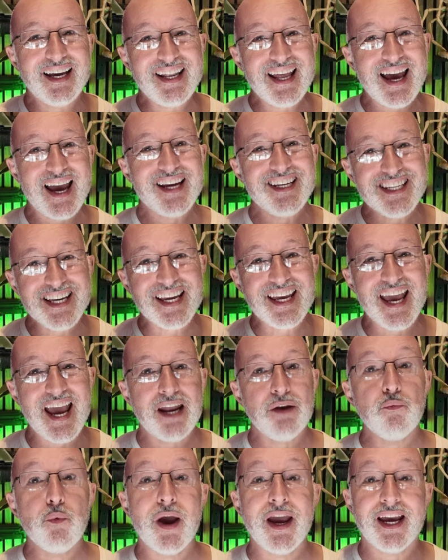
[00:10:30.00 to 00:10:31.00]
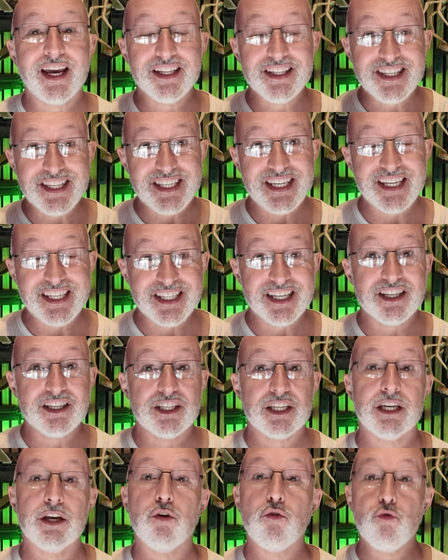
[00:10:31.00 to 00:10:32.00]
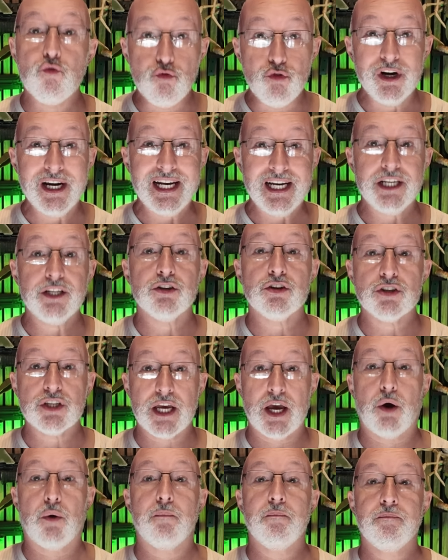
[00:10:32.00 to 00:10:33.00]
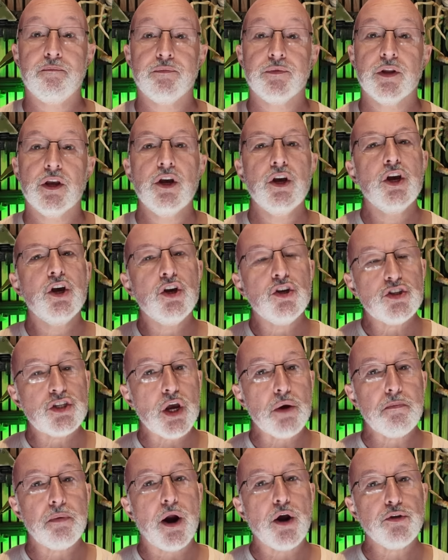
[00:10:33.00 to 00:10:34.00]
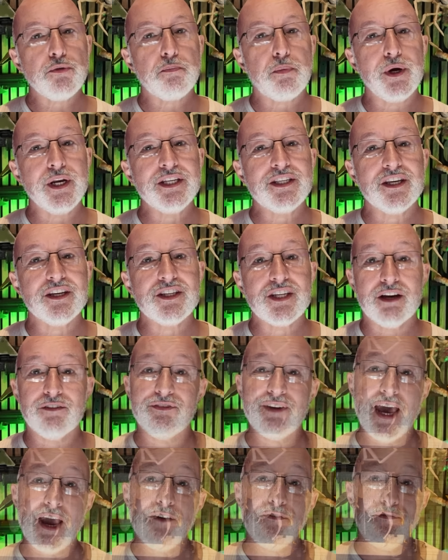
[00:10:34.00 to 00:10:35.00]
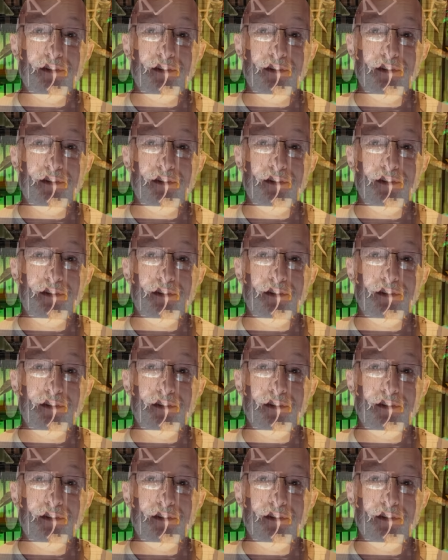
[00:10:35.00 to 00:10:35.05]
and that is again where consistency really does help. So both printers have now